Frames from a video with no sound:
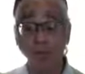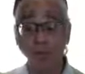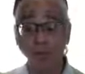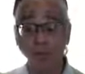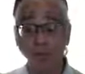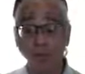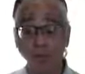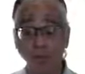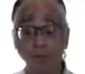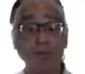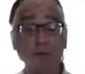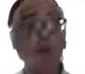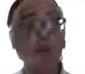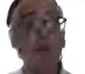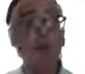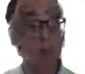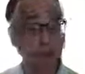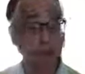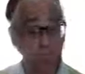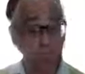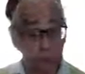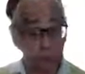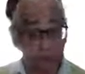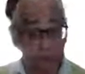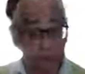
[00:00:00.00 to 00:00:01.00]
if I do
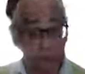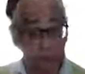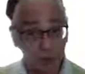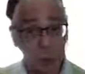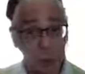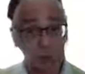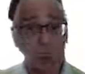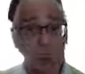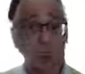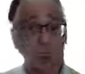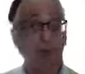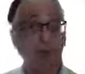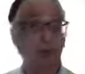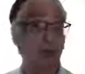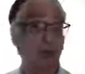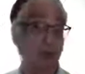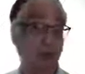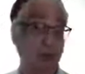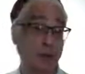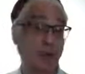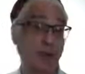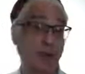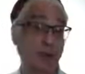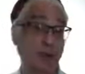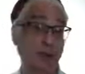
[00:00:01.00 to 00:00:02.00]
understand it, I can explain
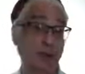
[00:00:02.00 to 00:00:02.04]
it.